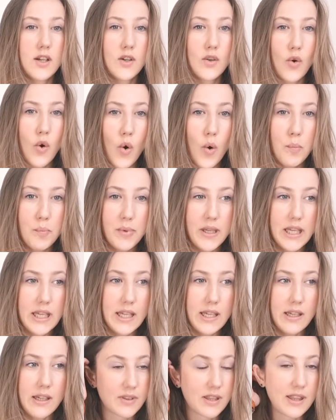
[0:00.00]

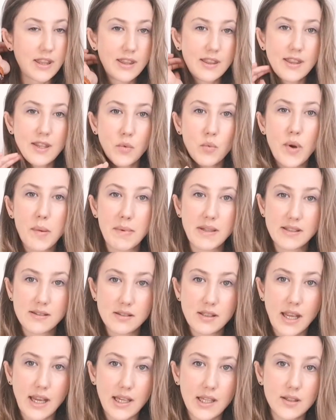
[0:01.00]
copying the women
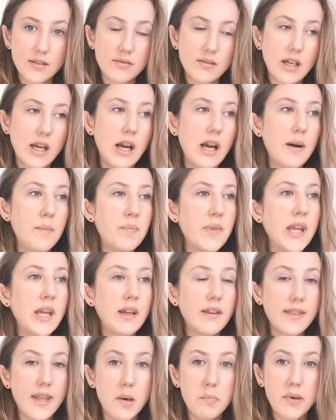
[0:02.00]
today.
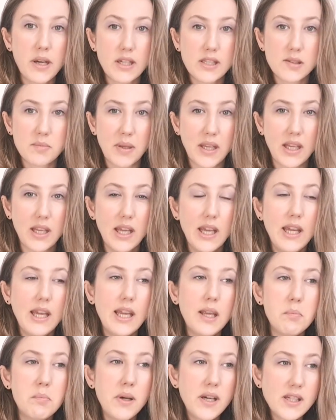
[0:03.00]
That bugs me.
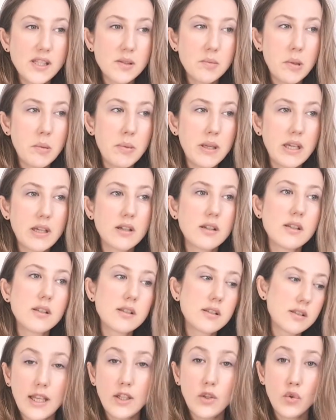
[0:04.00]
It bugs me
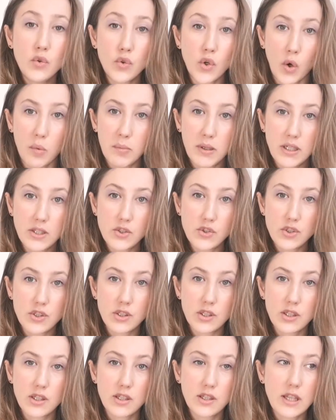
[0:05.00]
because they don't know
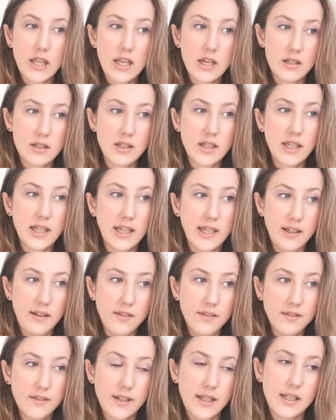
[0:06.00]
much. They are
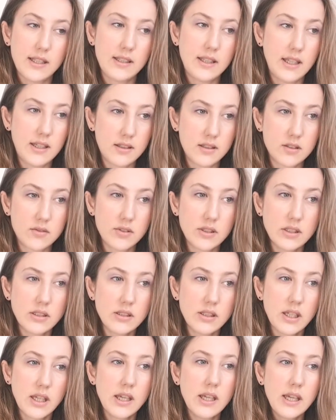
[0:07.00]
naive and
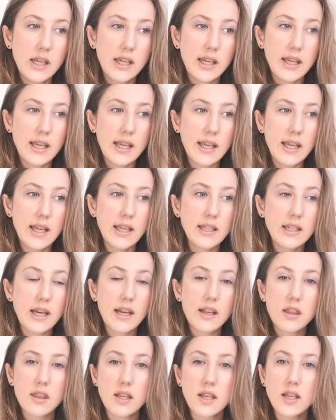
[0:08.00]
ignorant, and
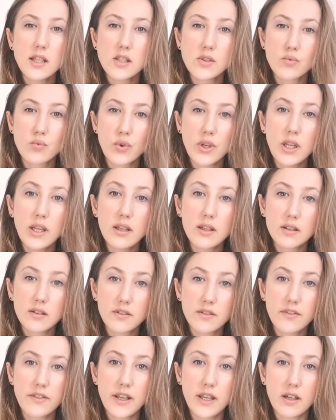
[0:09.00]
I think it's really
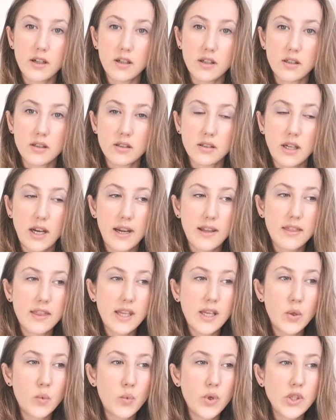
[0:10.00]
unfair. I
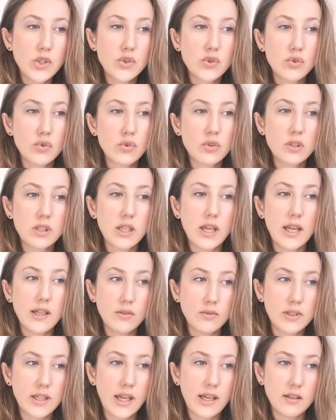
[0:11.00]
think we should
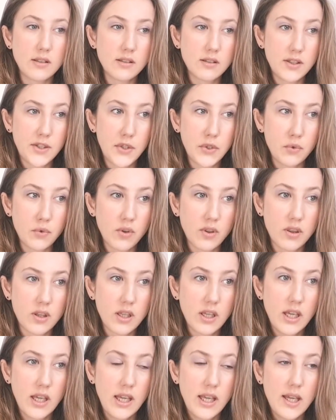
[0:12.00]
educate the
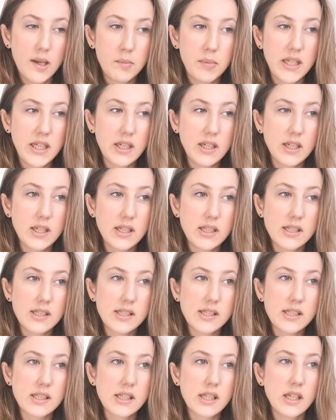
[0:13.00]
youth,
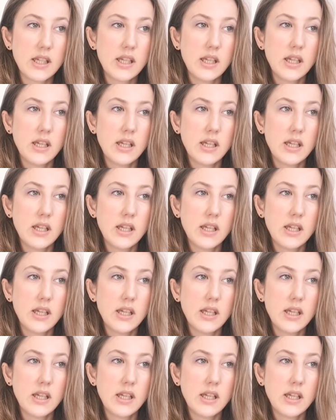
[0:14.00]
because